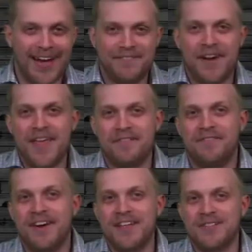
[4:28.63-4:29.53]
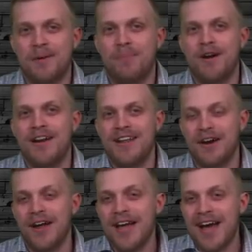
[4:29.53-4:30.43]
I found that funny, so I put it in
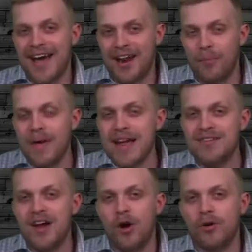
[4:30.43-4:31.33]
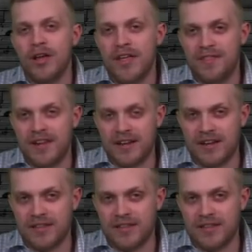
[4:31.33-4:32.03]
here. And I'll make note that